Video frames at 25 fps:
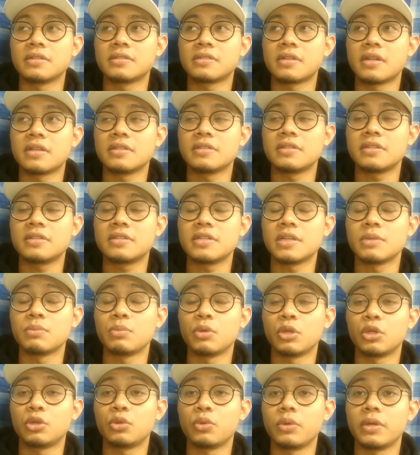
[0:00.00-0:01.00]
transition
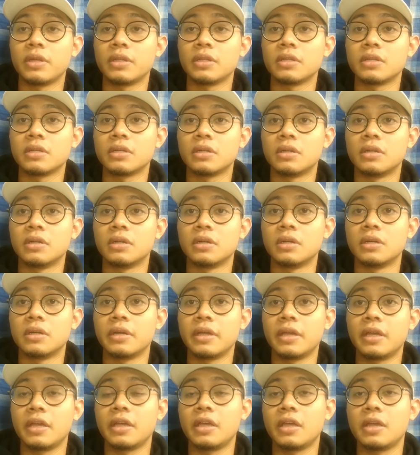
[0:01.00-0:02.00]
between
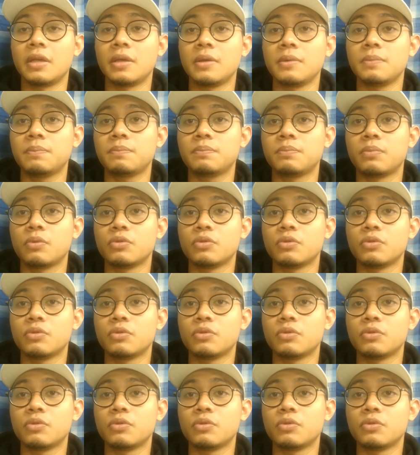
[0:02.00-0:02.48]
A